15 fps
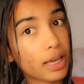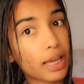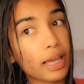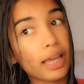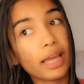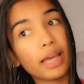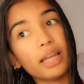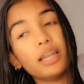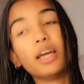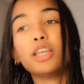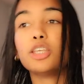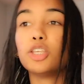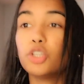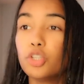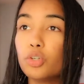And
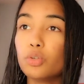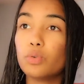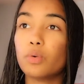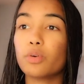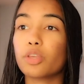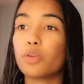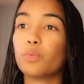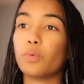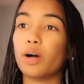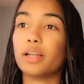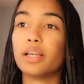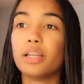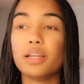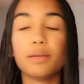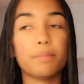you want
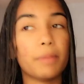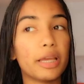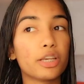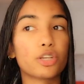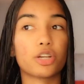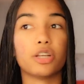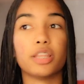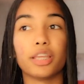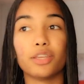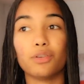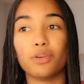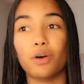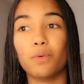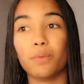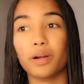to make sure that you
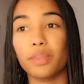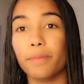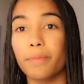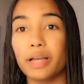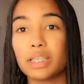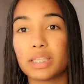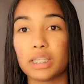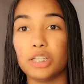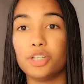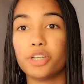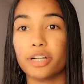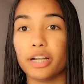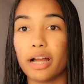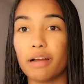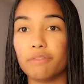don't wear the best
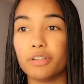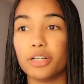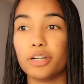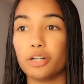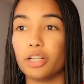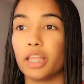t-shirt ever, or